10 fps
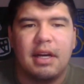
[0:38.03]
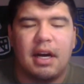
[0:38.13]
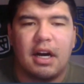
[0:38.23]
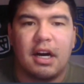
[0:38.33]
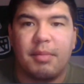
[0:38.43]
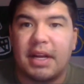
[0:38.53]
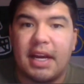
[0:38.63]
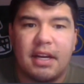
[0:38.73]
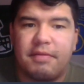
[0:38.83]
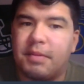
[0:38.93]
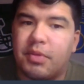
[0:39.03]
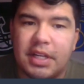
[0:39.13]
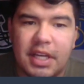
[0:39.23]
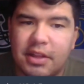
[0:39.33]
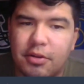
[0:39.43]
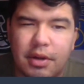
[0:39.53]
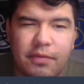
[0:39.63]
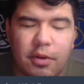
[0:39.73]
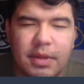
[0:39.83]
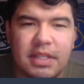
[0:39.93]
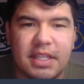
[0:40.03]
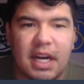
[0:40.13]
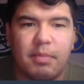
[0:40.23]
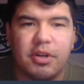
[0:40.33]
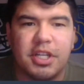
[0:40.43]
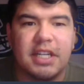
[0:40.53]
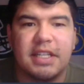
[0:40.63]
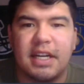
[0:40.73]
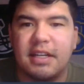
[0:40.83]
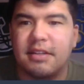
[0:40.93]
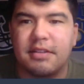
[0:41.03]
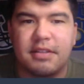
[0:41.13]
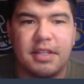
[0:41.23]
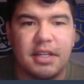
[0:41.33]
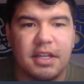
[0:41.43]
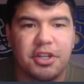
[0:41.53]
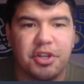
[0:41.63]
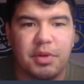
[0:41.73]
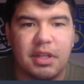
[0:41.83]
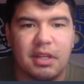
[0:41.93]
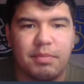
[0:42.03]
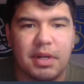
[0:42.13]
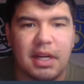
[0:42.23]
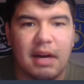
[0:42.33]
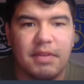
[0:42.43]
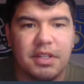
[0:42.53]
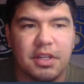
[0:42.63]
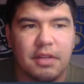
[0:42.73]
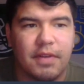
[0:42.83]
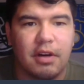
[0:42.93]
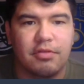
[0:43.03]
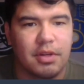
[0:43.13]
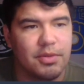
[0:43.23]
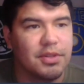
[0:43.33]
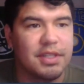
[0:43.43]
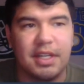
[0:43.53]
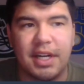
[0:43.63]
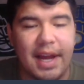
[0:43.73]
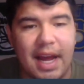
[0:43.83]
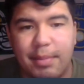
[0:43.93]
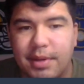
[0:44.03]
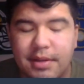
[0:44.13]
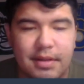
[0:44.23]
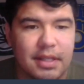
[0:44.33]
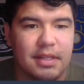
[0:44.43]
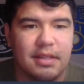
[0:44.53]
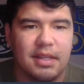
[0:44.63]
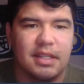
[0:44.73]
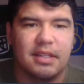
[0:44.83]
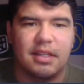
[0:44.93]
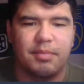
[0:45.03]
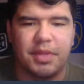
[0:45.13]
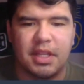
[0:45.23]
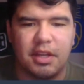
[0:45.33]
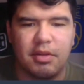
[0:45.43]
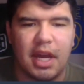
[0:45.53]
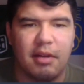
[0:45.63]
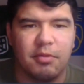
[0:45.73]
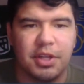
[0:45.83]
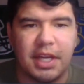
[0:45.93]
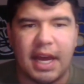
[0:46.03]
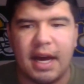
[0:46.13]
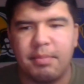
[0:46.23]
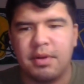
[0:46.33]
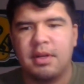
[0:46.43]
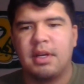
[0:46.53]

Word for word: Um, again, if he played that 34 minutes that I projected, I didn't see an issue with it. But obviously, foul trouble is going to happen. It's it's something that you can't really cap.